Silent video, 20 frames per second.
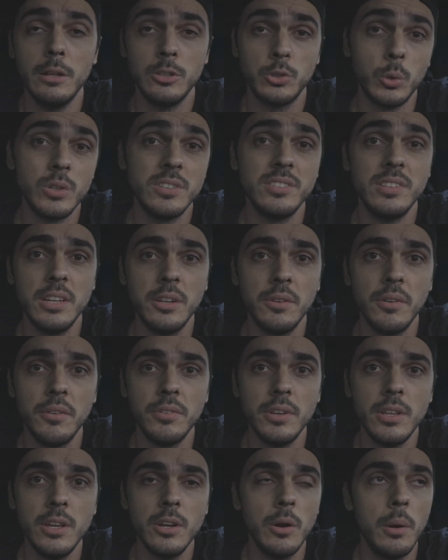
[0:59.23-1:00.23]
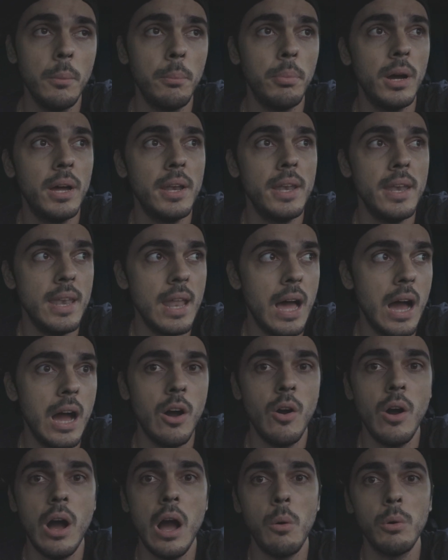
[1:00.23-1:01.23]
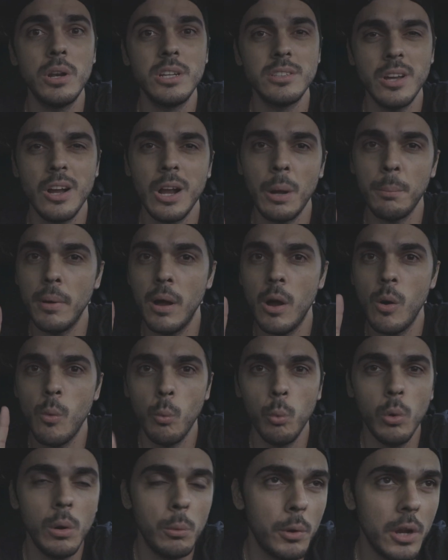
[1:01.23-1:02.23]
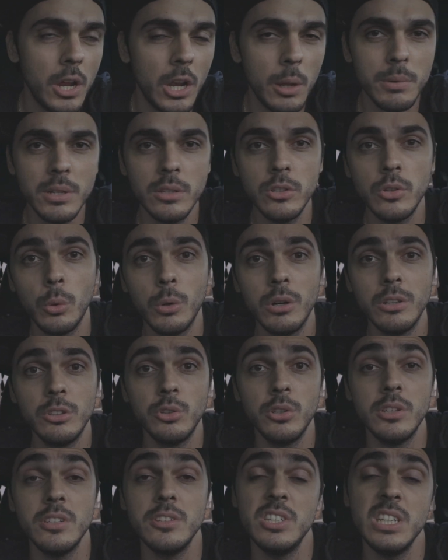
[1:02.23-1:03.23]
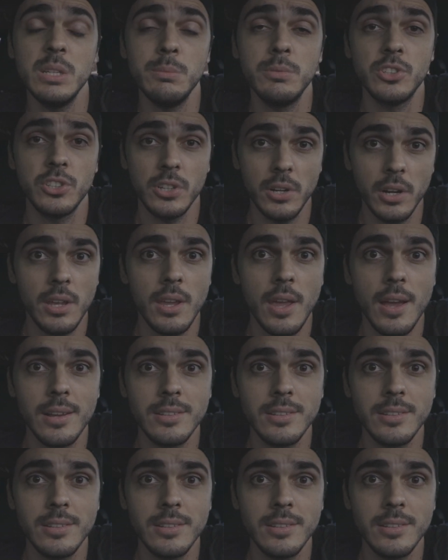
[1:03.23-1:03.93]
towards the end of the video, but now I want to talk about what we're gonna be doing to the Jeep Cherokee